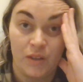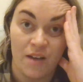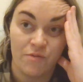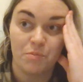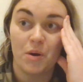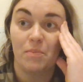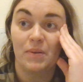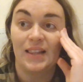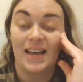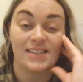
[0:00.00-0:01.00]
have a
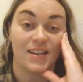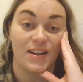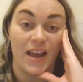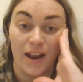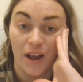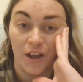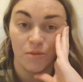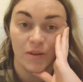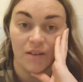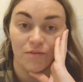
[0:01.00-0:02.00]
proper lesson, and I
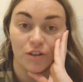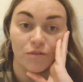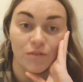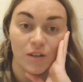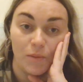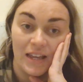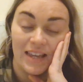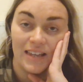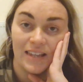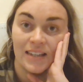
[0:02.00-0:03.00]
hope you have a lovely week.